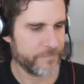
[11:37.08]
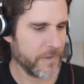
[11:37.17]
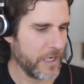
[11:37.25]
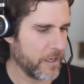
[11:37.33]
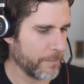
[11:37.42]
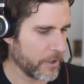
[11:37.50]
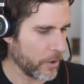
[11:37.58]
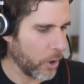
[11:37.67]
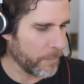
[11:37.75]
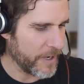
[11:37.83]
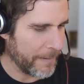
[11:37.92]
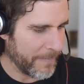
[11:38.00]
you know, I'm going to
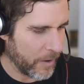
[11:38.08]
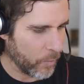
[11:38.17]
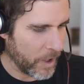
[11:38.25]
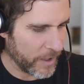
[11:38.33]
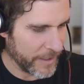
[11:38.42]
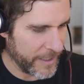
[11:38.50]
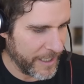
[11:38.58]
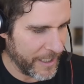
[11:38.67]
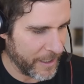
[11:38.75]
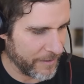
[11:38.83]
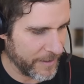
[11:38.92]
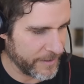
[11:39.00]
open up my wallet
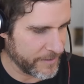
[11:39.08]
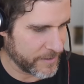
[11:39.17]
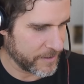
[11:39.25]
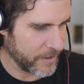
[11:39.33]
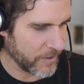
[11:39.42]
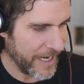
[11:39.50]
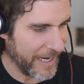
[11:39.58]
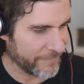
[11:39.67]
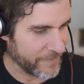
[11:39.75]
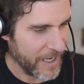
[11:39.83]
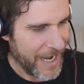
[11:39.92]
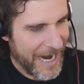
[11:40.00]
here and okay,
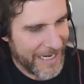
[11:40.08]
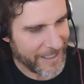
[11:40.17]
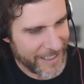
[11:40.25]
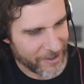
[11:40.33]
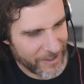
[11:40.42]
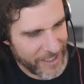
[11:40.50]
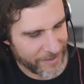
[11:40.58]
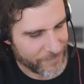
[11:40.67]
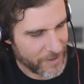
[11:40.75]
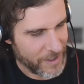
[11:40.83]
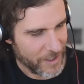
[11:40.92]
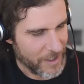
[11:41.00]
I literally
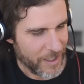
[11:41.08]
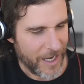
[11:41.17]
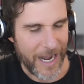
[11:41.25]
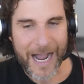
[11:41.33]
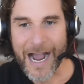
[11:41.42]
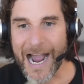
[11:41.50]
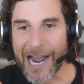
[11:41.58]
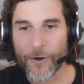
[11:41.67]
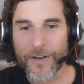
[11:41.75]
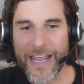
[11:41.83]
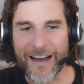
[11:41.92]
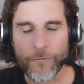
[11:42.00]
I
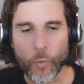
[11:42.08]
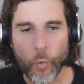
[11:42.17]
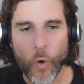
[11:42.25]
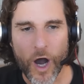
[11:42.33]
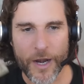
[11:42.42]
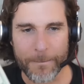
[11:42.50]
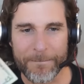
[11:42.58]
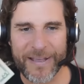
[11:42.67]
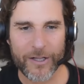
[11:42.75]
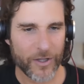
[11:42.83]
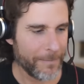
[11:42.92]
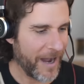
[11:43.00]
only have one
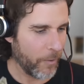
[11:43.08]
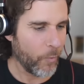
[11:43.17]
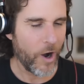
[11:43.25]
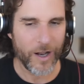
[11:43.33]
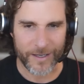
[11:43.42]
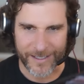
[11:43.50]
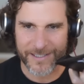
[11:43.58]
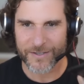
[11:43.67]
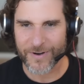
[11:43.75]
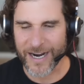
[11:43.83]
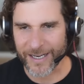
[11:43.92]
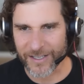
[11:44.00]
bill in my wallet,
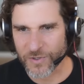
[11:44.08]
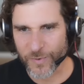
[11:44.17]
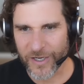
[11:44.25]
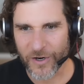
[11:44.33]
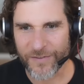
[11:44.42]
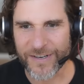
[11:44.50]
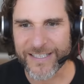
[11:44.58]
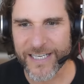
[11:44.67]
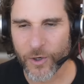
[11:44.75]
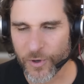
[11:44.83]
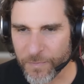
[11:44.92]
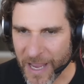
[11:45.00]
right? Because we don't even
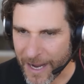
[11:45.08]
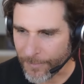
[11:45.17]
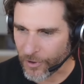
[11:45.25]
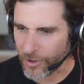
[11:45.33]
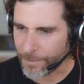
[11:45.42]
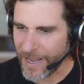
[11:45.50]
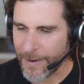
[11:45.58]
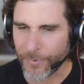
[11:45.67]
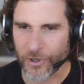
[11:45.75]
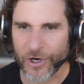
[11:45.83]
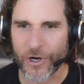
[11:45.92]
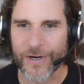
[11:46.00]
deal with paper
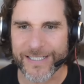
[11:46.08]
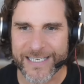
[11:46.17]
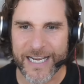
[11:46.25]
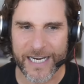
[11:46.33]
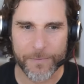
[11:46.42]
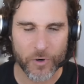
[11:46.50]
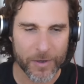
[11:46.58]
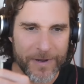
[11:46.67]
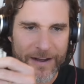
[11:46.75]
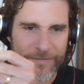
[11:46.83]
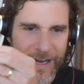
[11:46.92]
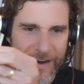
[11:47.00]
paper currency anymore. But
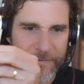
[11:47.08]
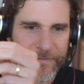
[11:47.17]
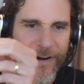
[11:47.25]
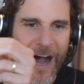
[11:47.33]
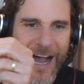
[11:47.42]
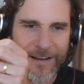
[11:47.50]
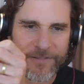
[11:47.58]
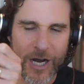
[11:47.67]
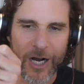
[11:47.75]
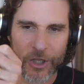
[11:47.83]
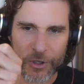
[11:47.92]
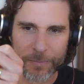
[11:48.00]
I've got a five
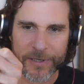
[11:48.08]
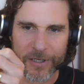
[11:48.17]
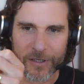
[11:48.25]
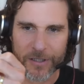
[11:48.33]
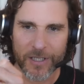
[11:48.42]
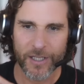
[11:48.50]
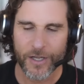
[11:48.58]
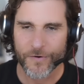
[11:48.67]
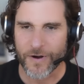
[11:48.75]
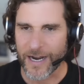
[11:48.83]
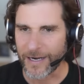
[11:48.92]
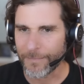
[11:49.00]
dollar bill,
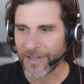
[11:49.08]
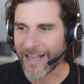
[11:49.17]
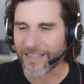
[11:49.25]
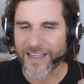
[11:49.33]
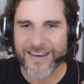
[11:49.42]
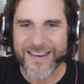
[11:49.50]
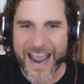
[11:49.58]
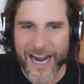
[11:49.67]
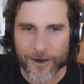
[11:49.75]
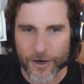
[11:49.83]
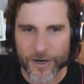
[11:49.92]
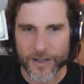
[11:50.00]
right? But like the
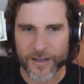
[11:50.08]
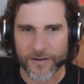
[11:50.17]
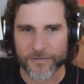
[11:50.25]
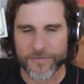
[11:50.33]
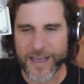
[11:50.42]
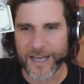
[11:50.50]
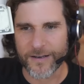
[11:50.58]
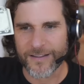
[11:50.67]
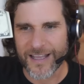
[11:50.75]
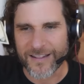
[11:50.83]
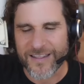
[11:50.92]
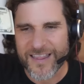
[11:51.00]
narrative that
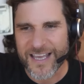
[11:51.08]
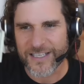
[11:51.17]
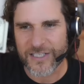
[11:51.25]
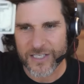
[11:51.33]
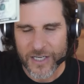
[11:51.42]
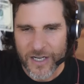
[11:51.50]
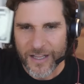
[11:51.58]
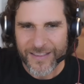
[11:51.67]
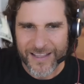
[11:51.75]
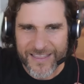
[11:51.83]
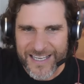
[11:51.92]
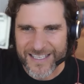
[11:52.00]
that this
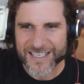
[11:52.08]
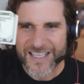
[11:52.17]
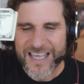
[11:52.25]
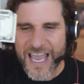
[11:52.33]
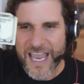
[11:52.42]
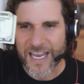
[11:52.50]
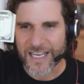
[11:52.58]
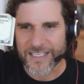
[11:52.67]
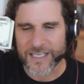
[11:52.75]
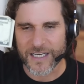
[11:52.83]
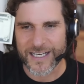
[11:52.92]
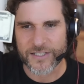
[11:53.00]
that this thing
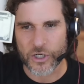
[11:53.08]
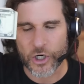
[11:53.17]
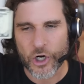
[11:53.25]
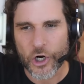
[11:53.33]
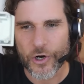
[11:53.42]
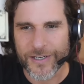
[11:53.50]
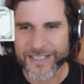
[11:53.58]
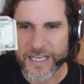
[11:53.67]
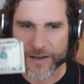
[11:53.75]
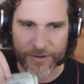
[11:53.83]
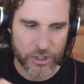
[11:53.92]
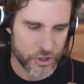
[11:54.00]
is a is a
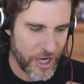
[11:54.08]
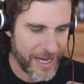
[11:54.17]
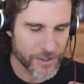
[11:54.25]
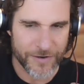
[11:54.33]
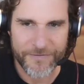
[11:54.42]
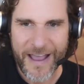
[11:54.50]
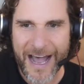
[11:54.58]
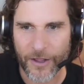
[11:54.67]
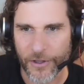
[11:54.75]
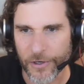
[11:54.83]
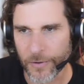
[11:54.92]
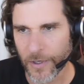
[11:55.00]
currency of exchange of
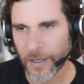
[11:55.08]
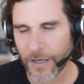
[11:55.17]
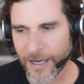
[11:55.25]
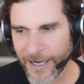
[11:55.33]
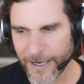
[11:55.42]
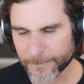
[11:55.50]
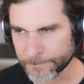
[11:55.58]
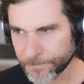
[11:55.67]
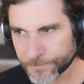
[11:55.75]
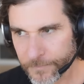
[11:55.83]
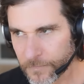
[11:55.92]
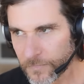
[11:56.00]
value. Um,
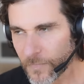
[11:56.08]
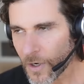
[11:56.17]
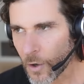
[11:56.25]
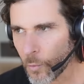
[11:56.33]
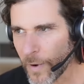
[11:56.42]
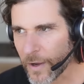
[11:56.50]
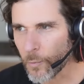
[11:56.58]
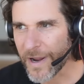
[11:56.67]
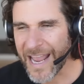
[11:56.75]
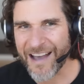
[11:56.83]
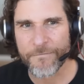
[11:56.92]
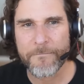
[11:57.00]
we we
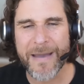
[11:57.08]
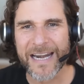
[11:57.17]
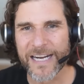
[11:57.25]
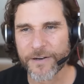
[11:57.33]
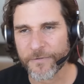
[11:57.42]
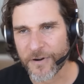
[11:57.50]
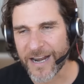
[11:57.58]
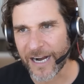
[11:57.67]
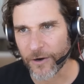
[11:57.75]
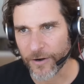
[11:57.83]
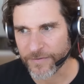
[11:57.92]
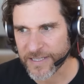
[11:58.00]
have many different
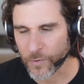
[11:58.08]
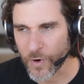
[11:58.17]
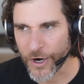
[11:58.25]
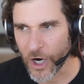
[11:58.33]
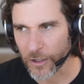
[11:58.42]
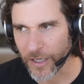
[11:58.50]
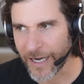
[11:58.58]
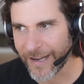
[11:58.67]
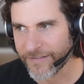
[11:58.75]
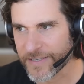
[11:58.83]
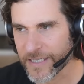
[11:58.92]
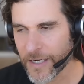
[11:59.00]
narratives that run our
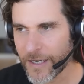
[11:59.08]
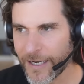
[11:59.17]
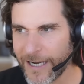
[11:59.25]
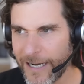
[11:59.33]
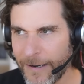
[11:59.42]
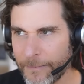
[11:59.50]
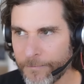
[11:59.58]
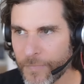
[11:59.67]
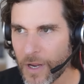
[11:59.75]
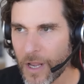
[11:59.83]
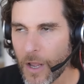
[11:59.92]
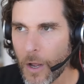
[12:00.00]
lives. Um,
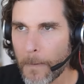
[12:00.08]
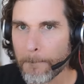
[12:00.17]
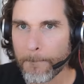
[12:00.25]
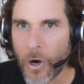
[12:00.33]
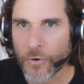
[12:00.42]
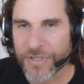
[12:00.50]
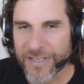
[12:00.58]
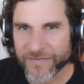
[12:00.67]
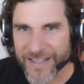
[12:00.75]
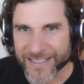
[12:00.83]
most of the